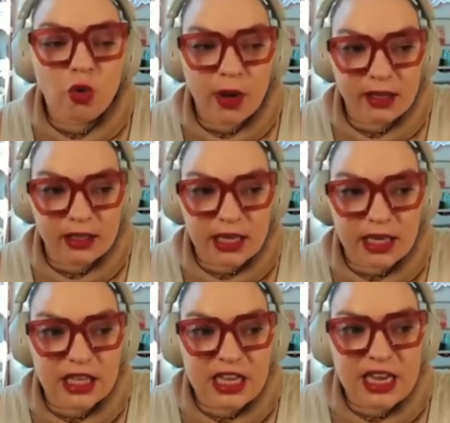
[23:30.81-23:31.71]

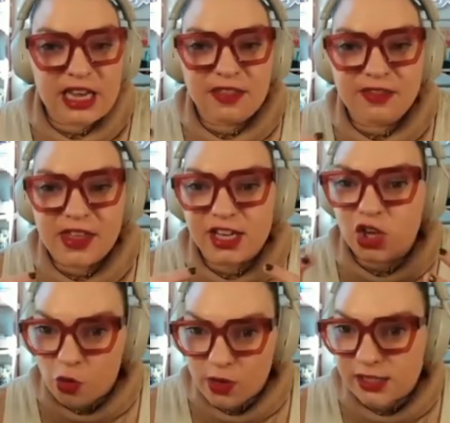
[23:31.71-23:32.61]
quickly that it's
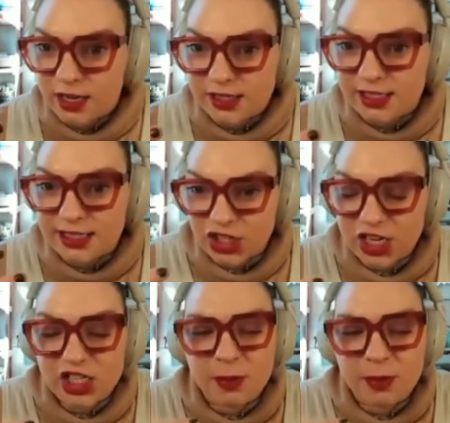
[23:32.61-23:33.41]
always constantly changing.